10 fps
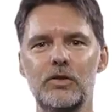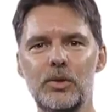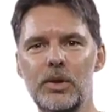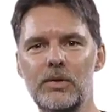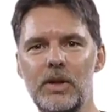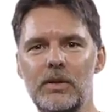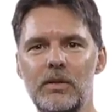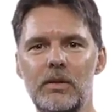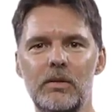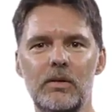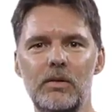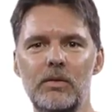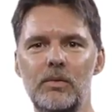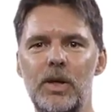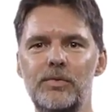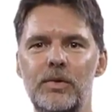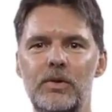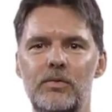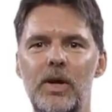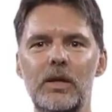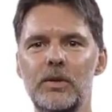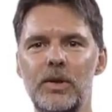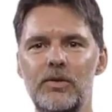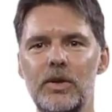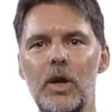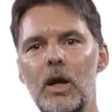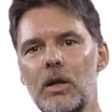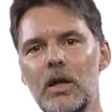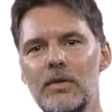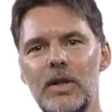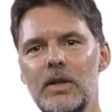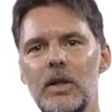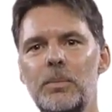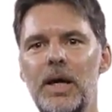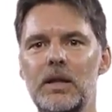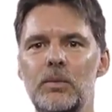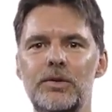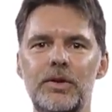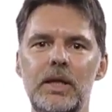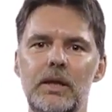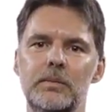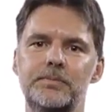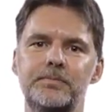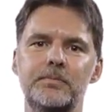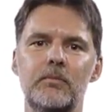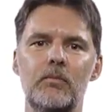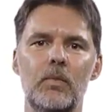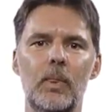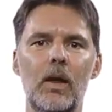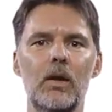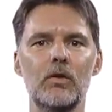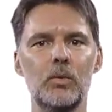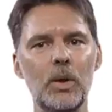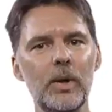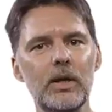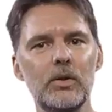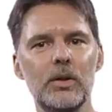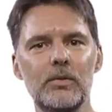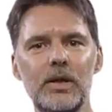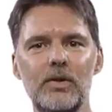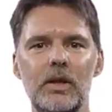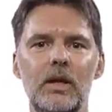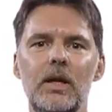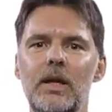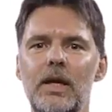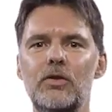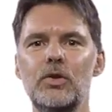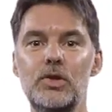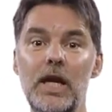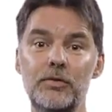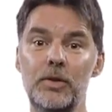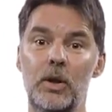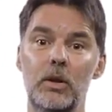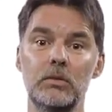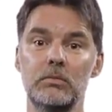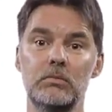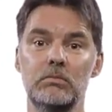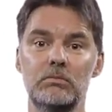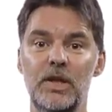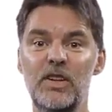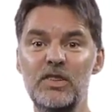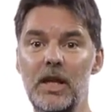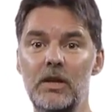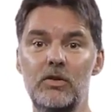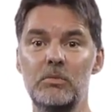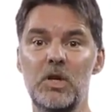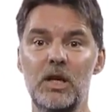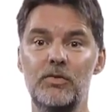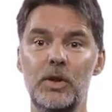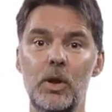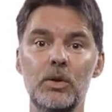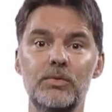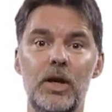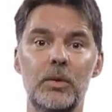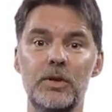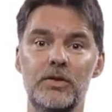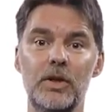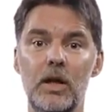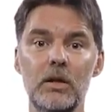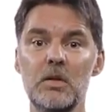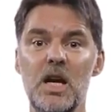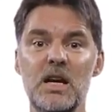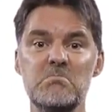ensured that the, the referenced value is null, then the compiler will see it. So one way to convince it is to check for null. In this case, if the local variable is null,